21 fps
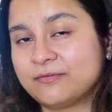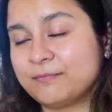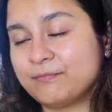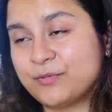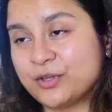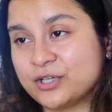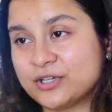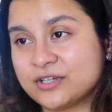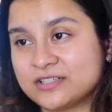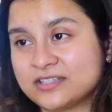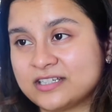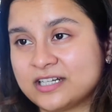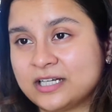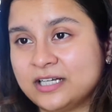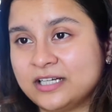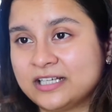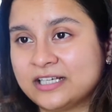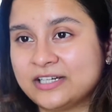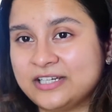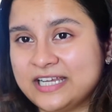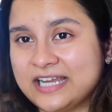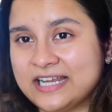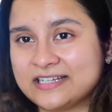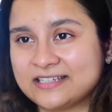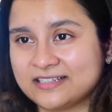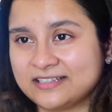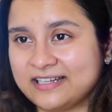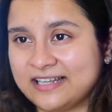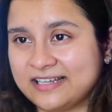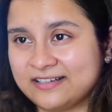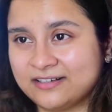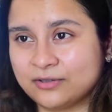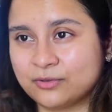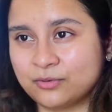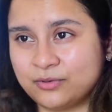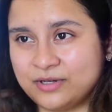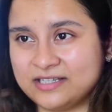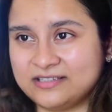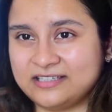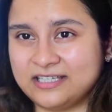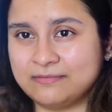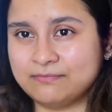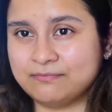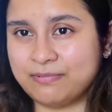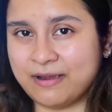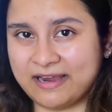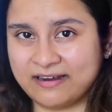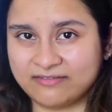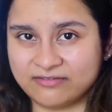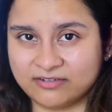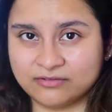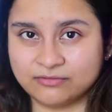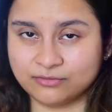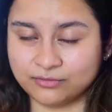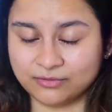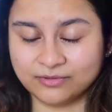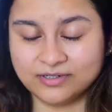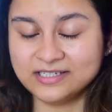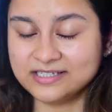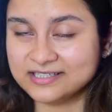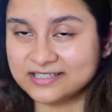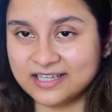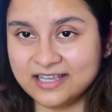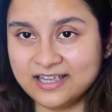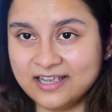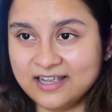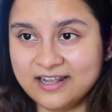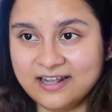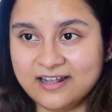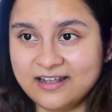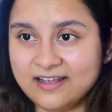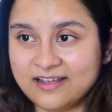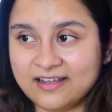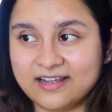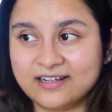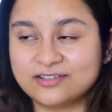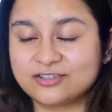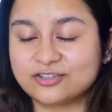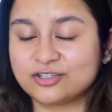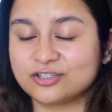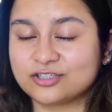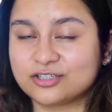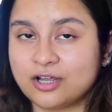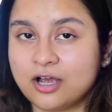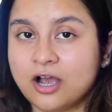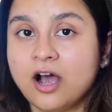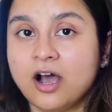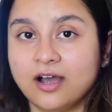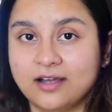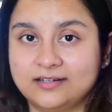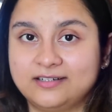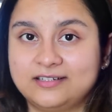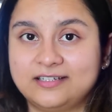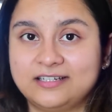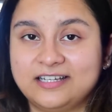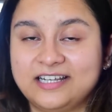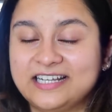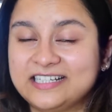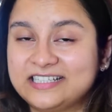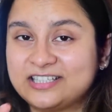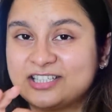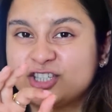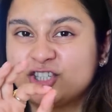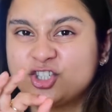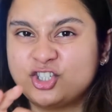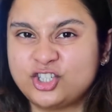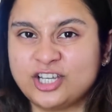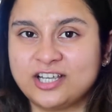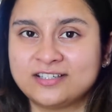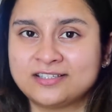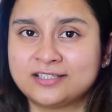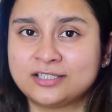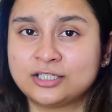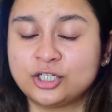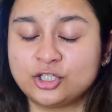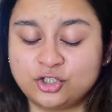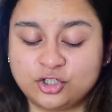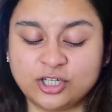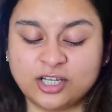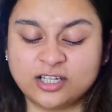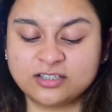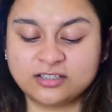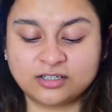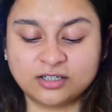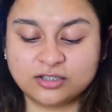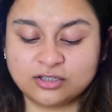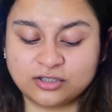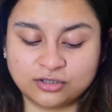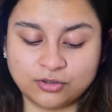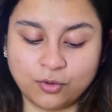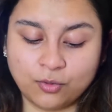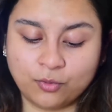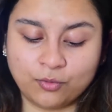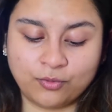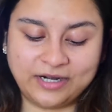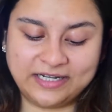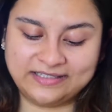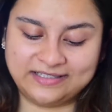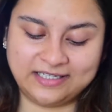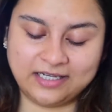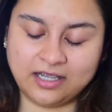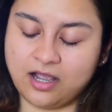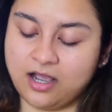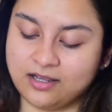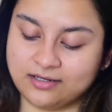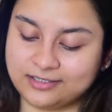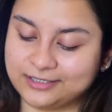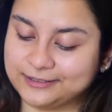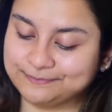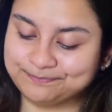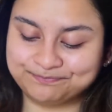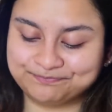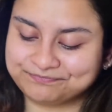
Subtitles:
because it will create like a crazy background noise. It's just hot. It's just so crazy hot.